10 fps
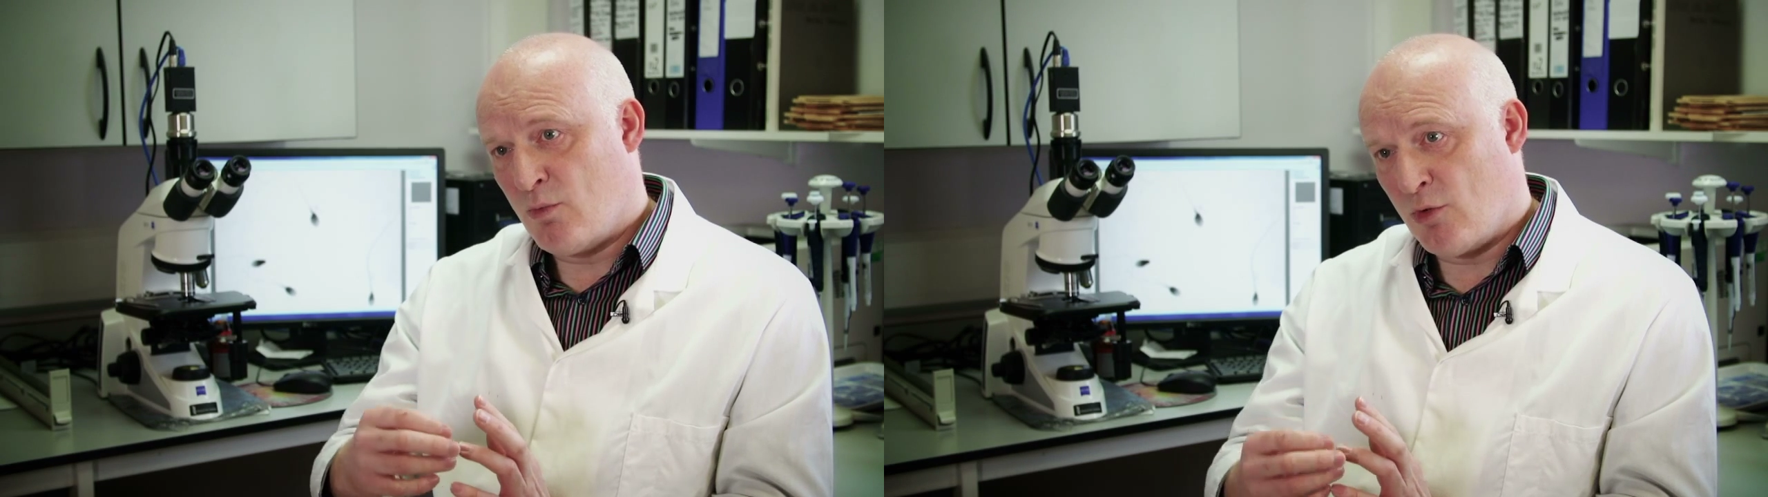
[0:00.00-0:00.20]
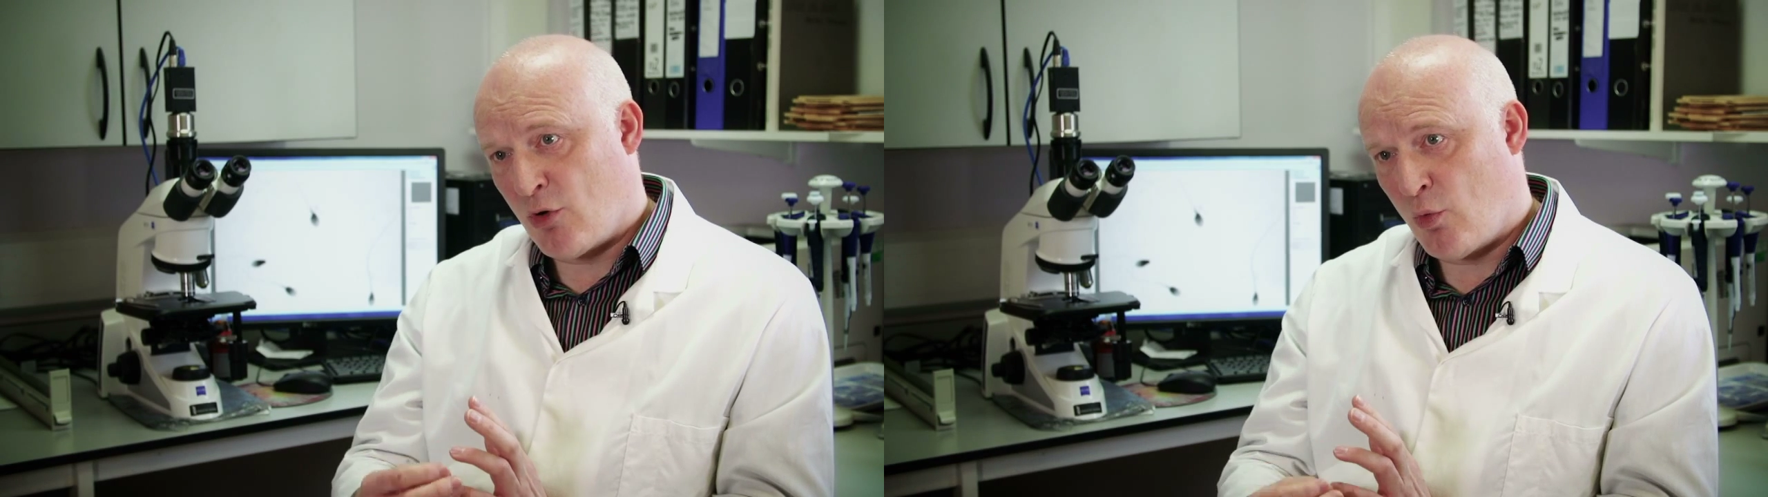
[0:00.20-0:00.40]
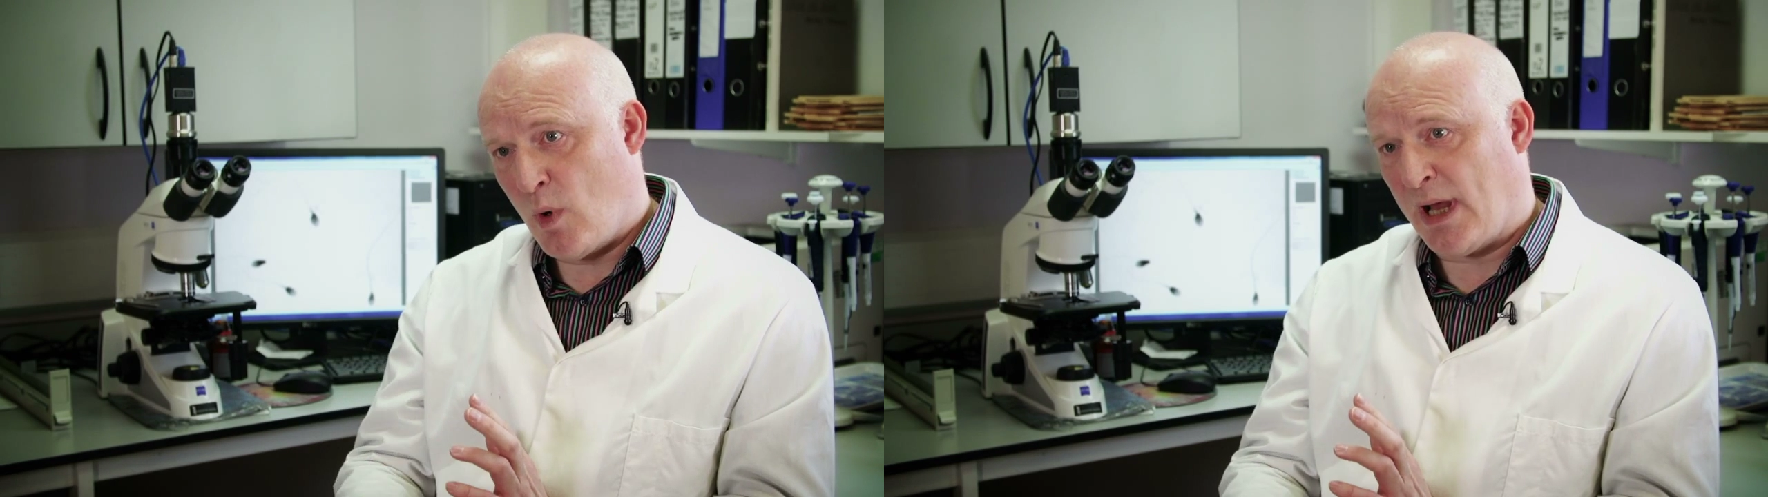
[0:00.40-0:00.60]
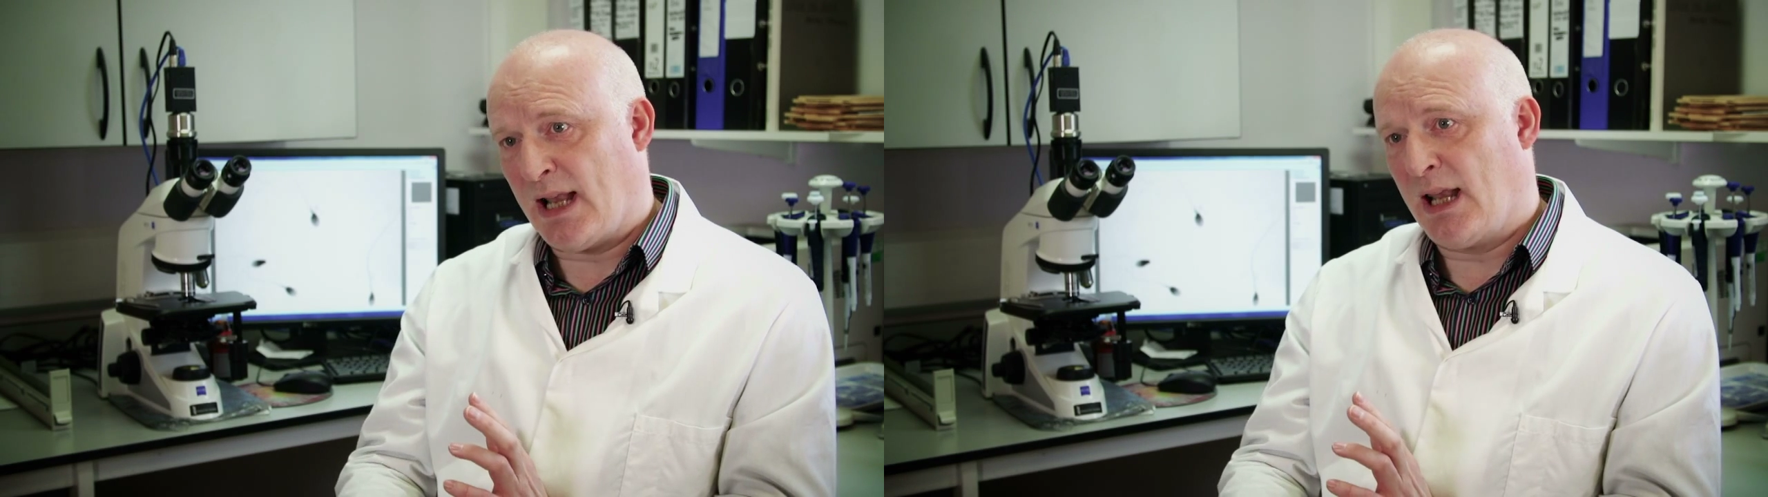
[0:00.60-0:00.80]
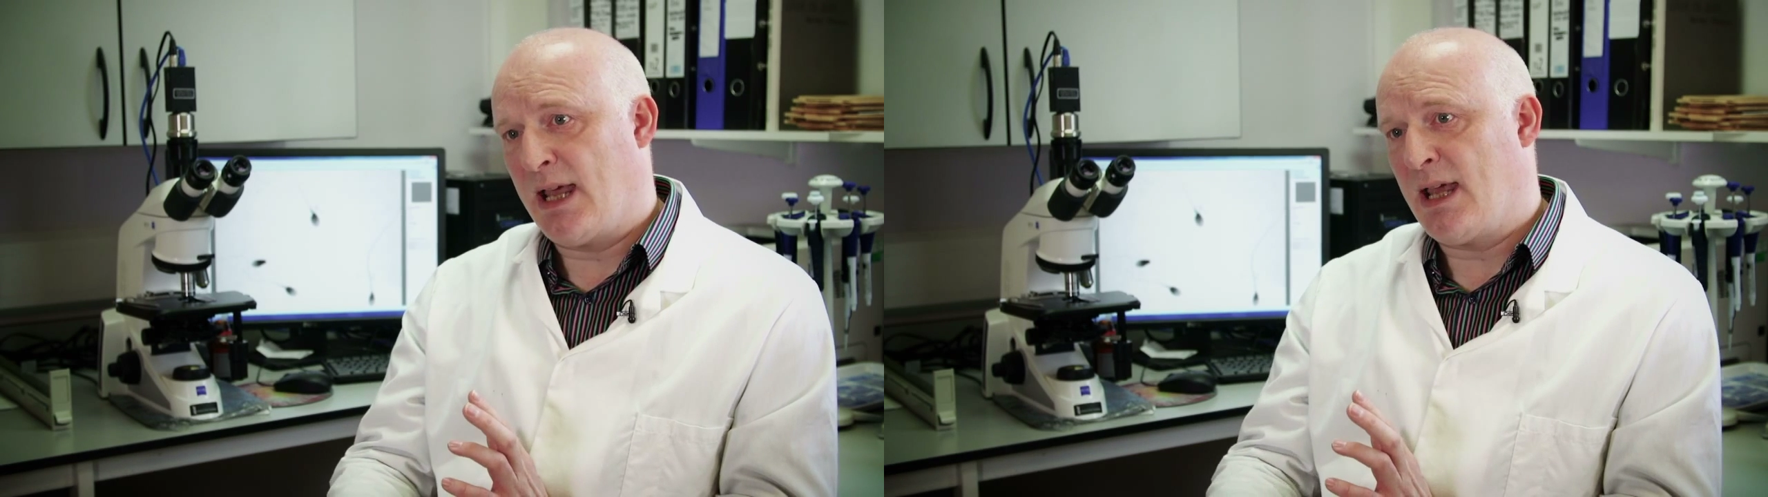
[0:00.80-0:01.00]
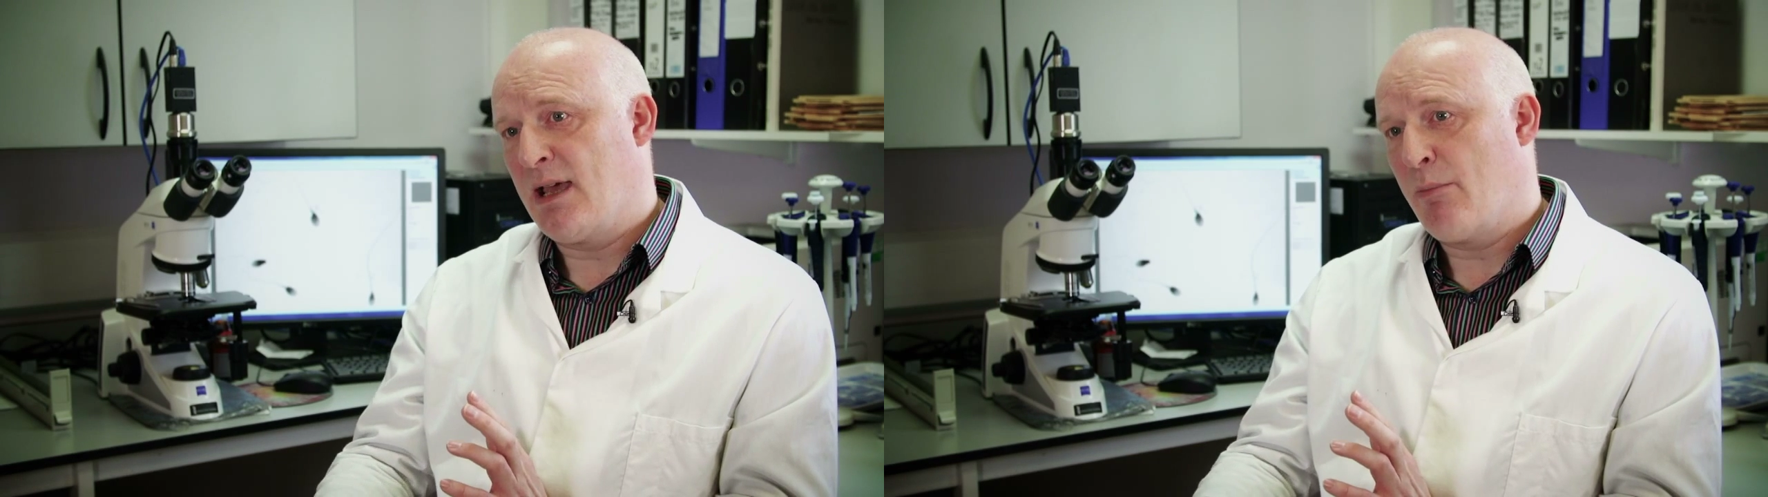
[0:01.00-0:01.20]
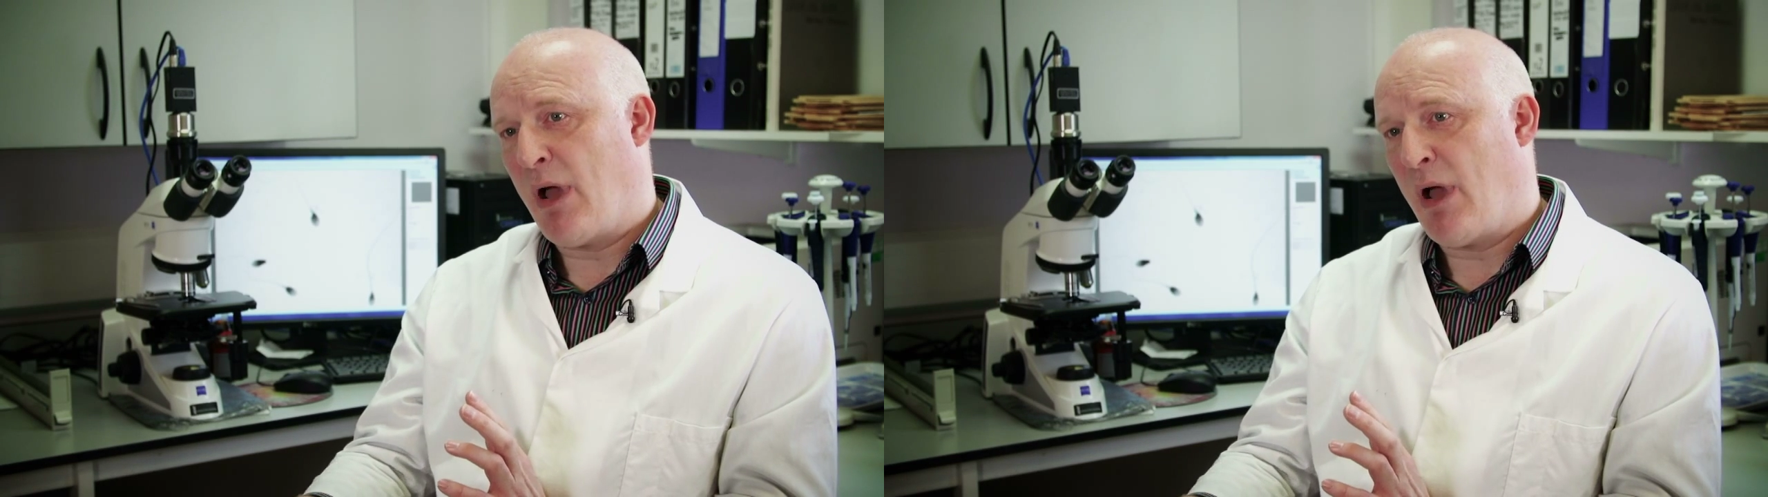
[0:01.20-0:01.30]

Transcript: will quickly